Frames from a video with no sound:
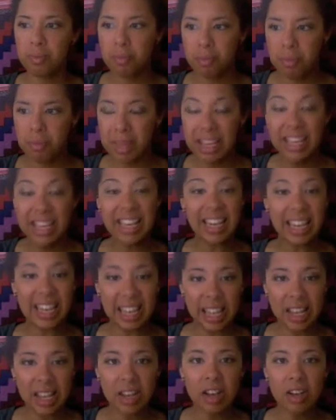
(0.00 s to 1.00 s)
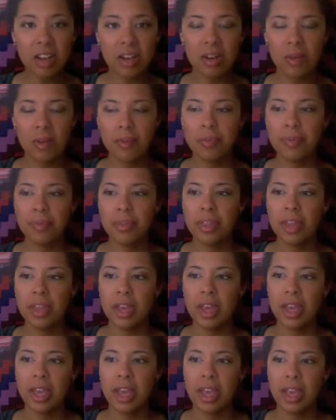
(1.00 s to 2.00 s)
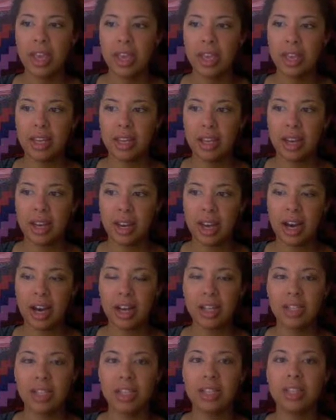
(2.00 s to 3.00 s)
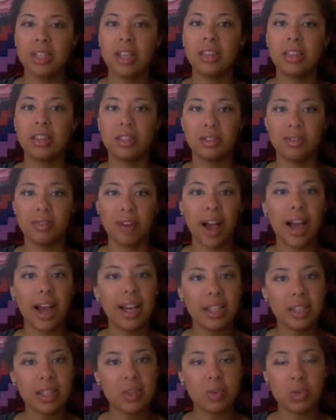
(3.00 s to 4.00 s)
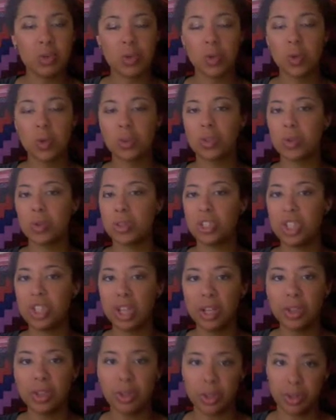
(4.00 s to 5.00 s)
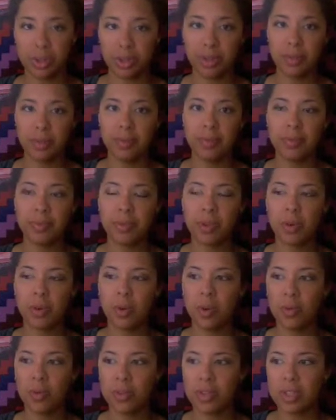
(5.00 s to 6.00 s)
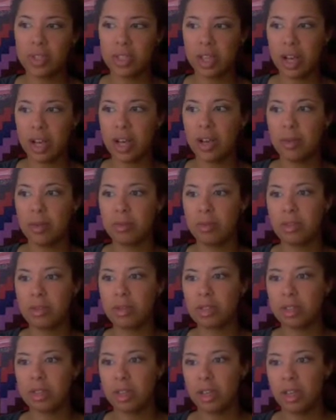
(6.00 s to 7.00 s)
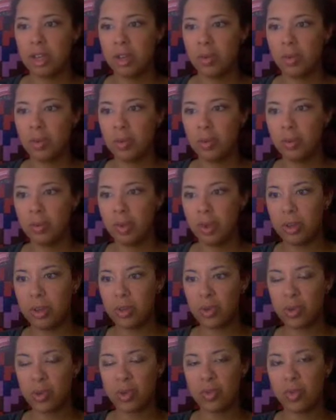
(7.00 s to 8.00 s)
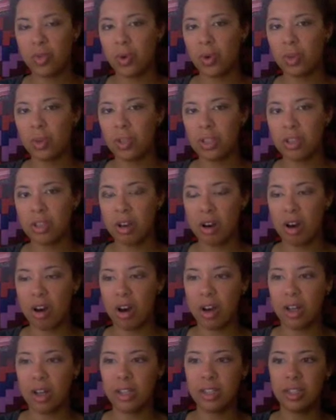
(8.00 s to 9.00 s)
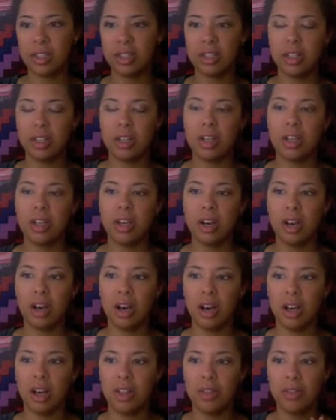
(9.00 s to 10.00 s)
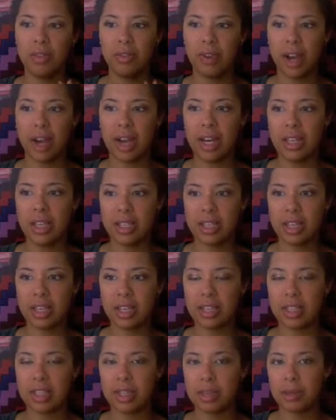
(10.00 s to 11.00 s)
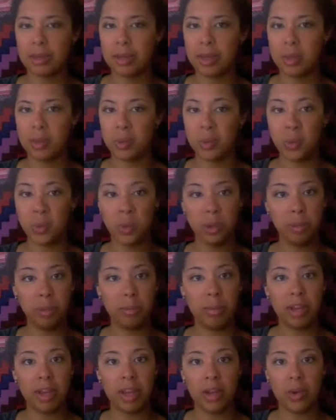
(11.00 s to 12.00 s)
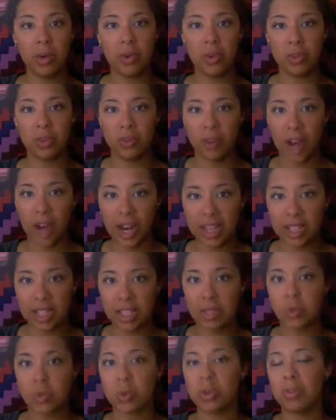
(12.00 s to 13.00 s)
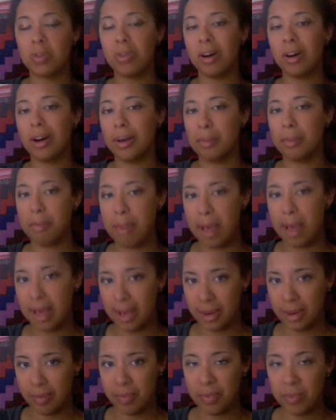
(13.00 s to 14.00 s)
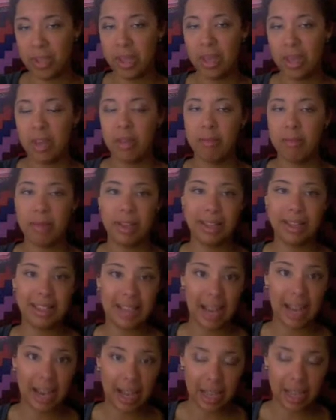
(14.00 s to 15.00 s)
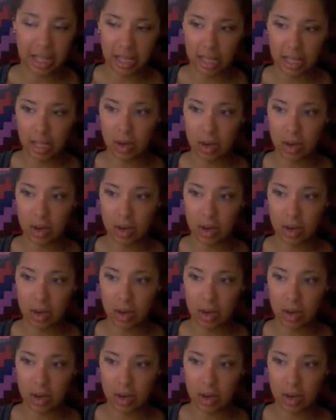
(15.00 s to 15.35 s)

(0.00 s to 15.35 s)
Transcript: beginning. It acknowledges that this violence was also gendered. Oftentimes, we sort of focus on the violence that takes place between men, or the violence that's sort of on men dying,